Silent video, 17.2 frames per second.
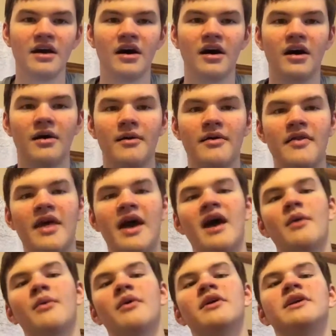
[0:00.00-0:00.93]
And
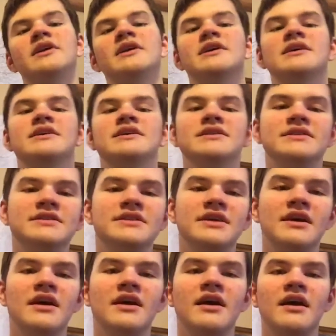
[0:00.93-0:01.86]
that one is
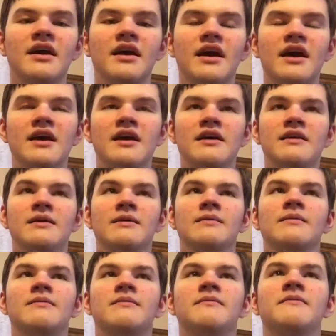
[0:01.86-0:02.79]
a
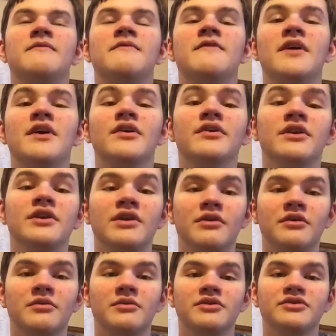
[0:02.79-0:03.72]
very
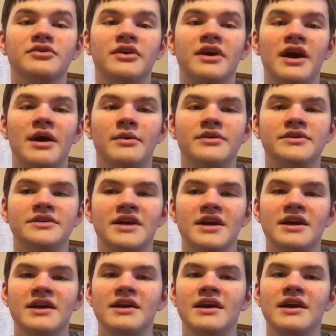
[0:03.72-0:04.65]
notable trade, I would
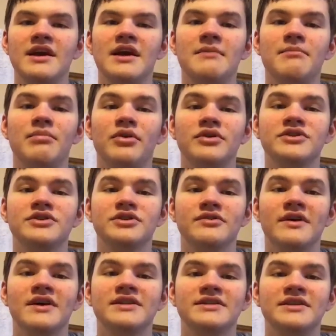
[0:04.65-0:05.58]
say. It puts the
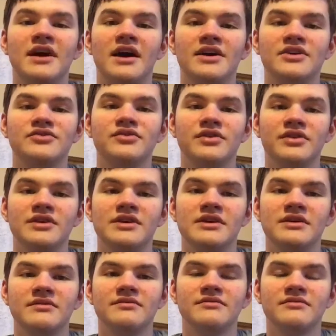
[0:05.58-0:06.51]
Red Sox
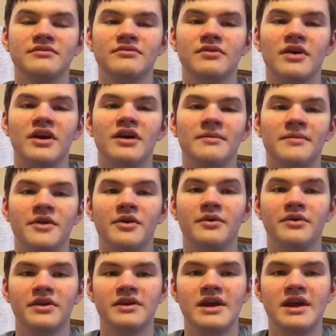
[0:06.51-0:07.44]
really right up there
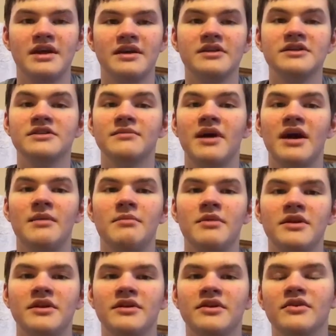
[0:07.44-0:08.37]
with the Yankees, in my
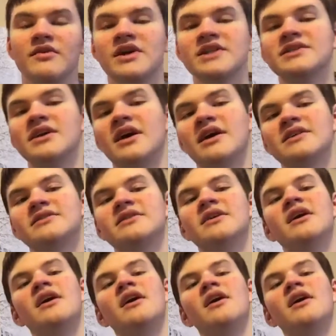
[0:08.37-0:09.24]
opinion. The Red Sox